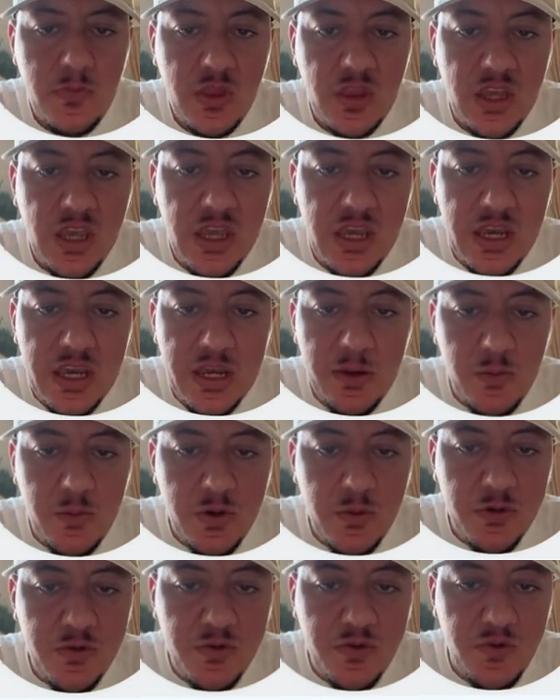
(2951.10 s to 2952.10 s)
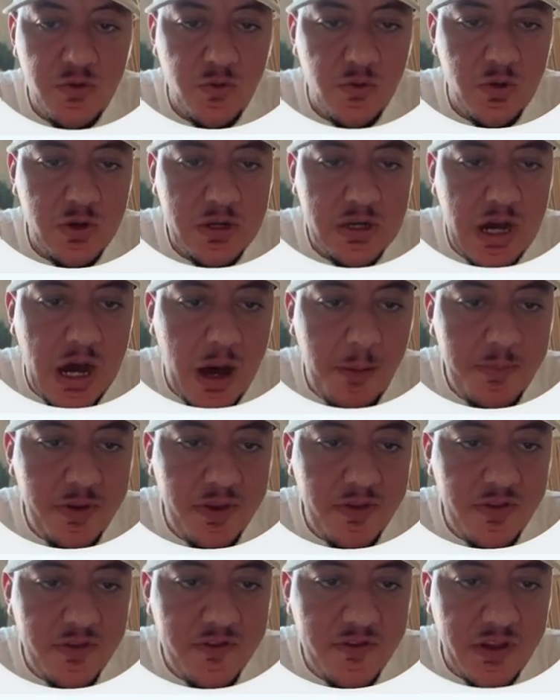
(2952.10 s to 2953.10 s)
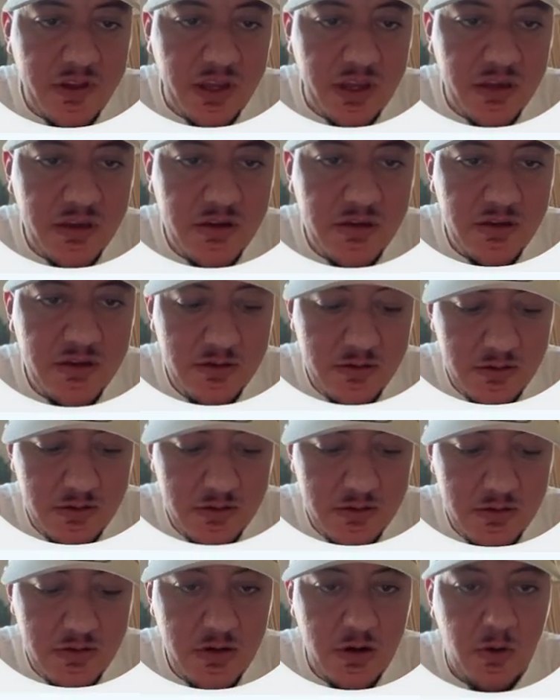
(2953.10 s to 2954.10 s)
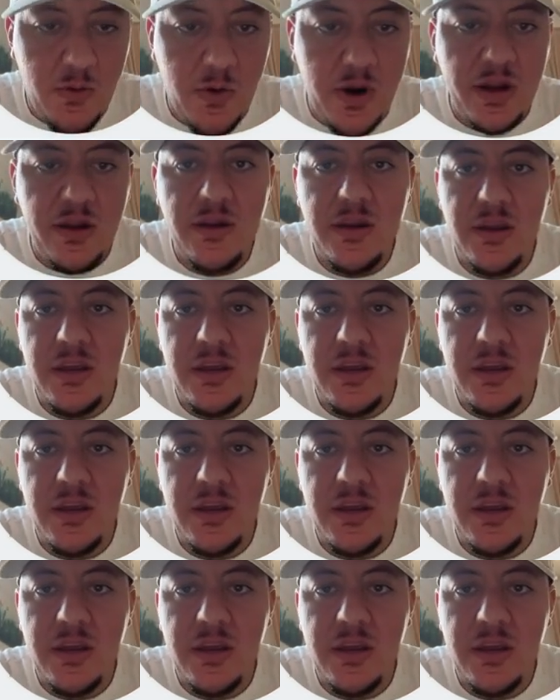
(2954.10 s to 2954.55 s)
I'm going to copy this link, all right?